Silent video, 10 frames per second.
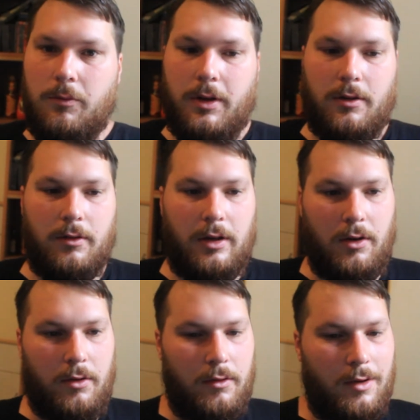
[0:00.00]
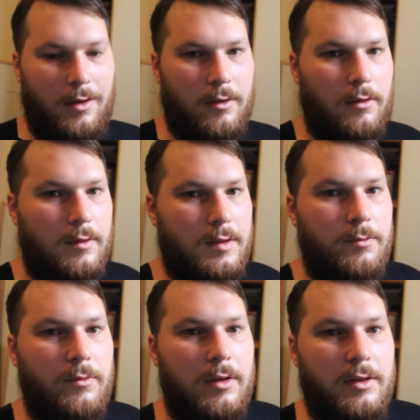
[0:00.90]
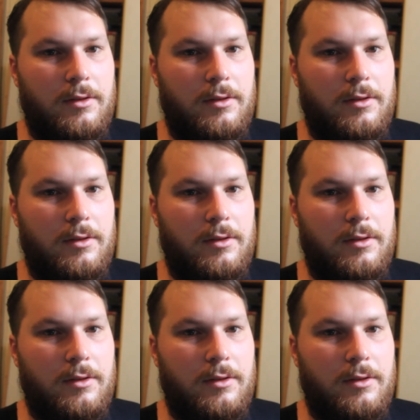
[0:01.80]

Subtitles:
a bit, you know, some